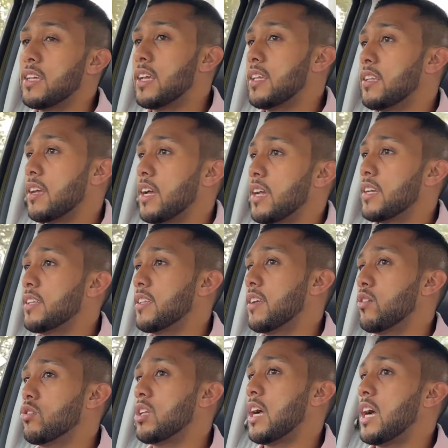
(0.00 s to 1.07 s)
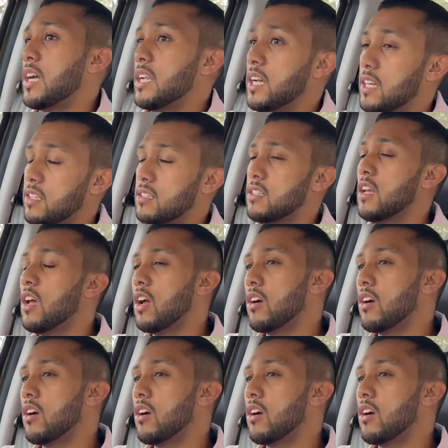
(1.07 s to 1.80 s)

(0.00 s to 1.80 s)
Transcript: get a Toyota Hilux